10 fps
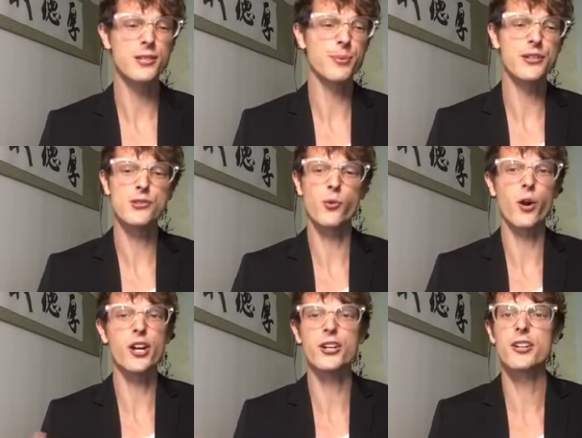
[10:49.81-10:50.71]
It depends on
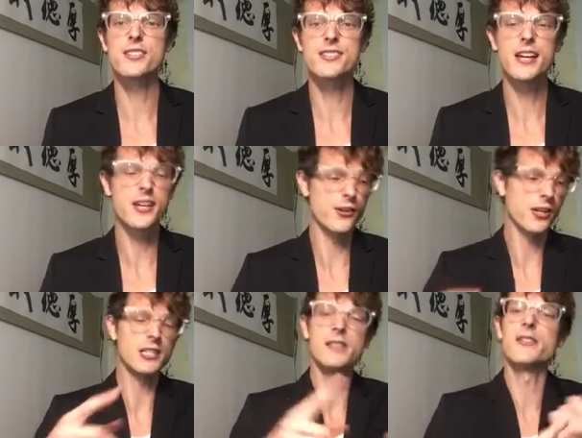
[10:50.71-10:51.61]
where you're going to stay. You're
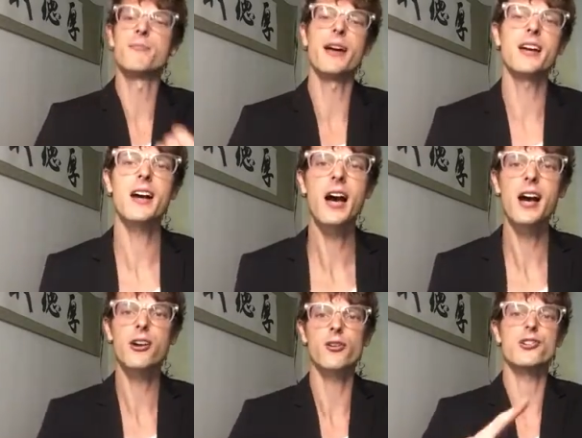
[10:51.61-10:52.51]
going to live in
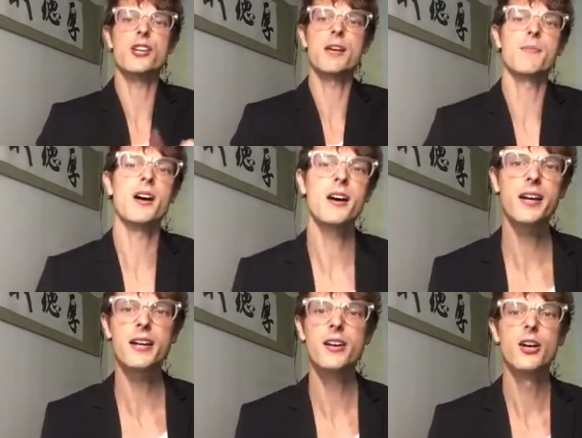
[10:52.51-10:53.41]
Bangkok or Chiang
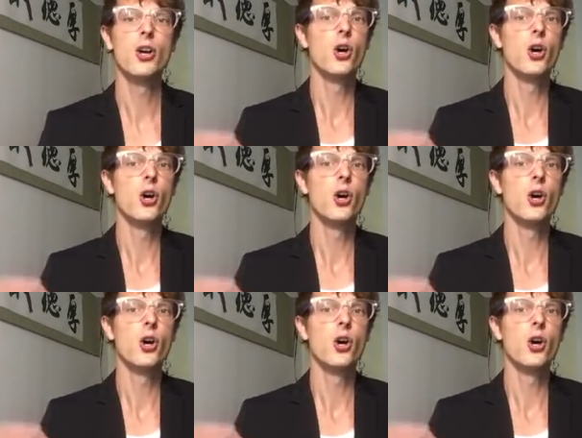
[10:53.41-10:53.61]
Mai